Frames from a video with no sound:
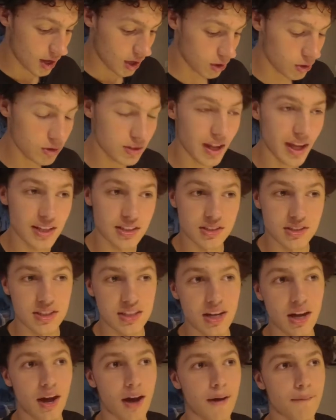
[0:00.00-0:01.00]
You taste
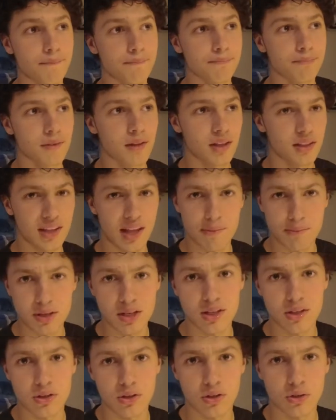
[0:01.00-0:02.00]
the uh,
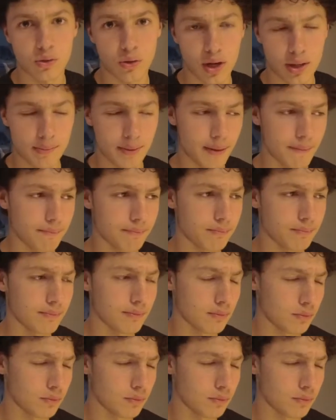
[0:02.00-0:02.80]
lemon quite a bit,